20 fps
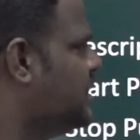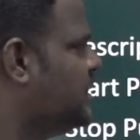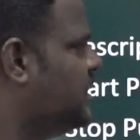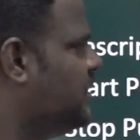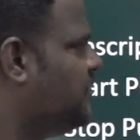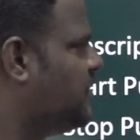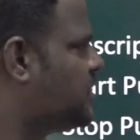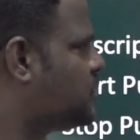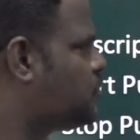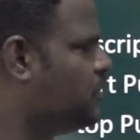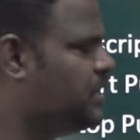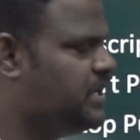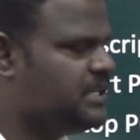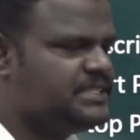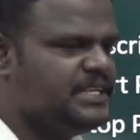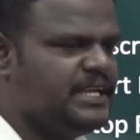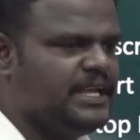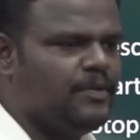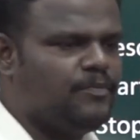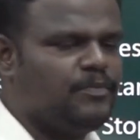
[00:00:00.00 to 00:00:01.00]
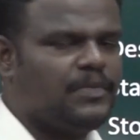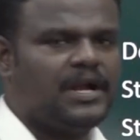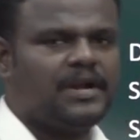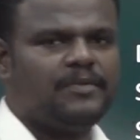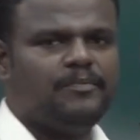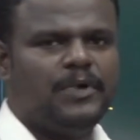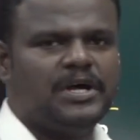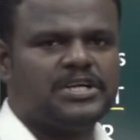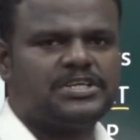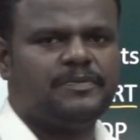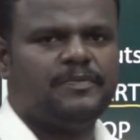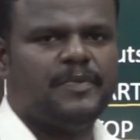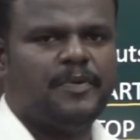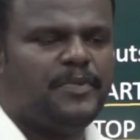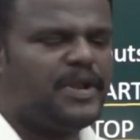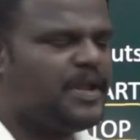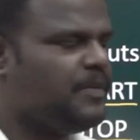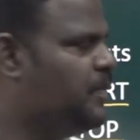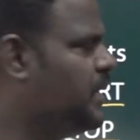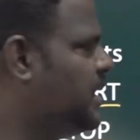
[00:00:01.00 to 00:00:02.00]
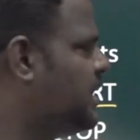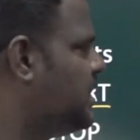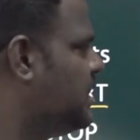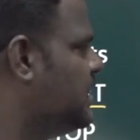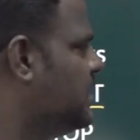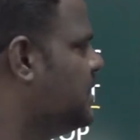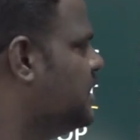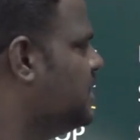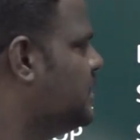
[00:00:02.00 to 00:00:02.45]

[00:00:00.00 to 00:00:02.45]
The first one is the M0 master memory bit.